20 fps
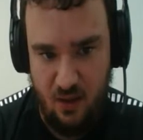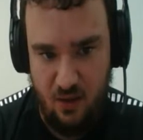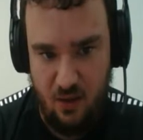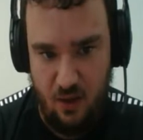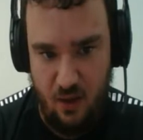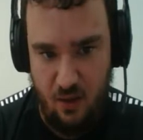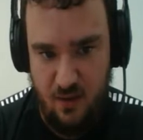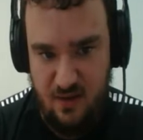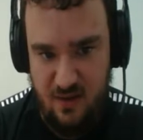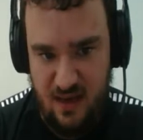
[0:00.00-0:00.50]

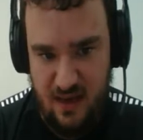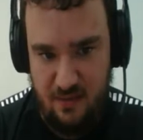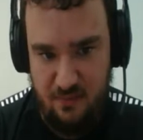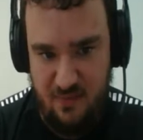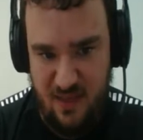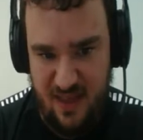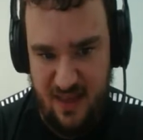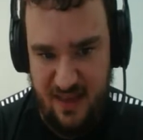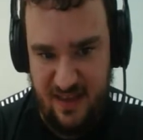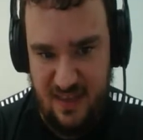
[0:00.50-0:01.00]
Contact
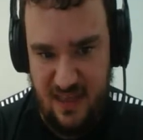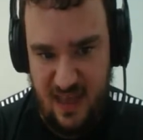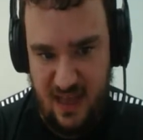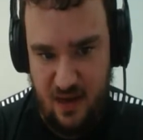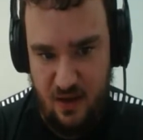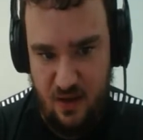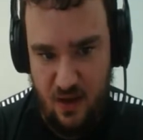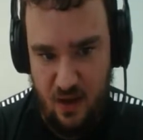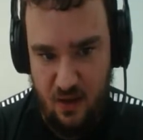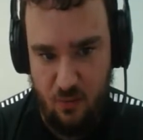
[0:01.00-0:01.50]
me
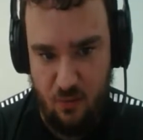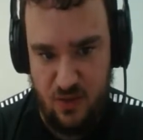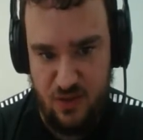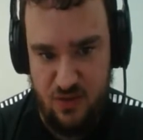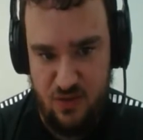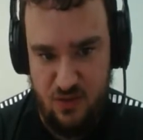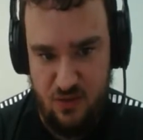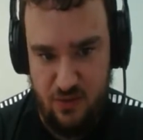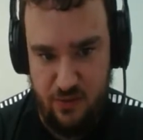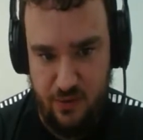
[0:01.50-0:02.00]
again
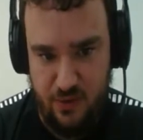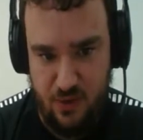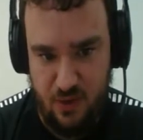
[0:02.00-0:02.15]
once you